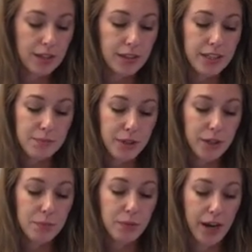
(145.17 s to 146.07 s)
Lend me
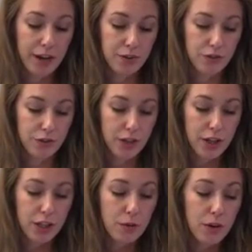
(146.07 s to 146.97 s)
your branch.
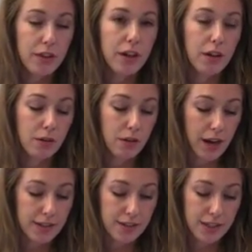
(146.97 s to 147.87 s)
You are the oak
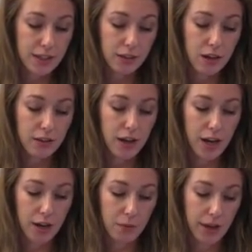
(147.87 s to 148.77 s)
I see along the
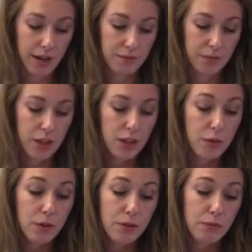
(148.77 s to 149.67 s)
highway.
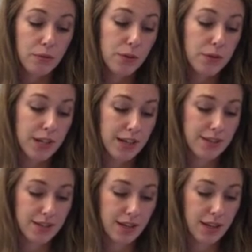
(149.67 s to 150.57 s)
You are the root I
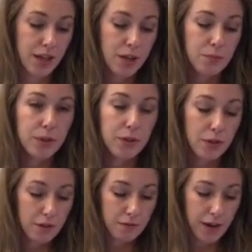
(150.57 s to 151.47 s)
see, blue
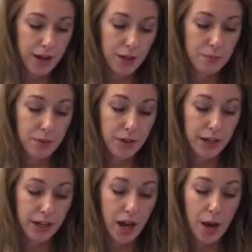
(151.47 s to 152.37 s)
fire
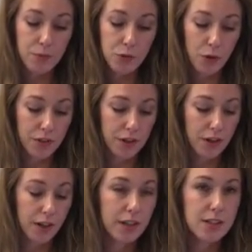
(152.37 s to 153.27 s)
burning up toward the
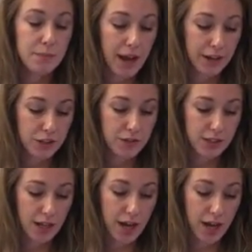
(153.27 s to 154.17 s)
darkest patch of
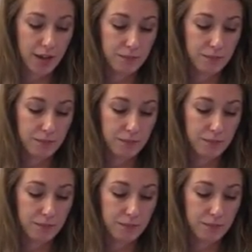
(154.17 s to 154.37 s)
sky.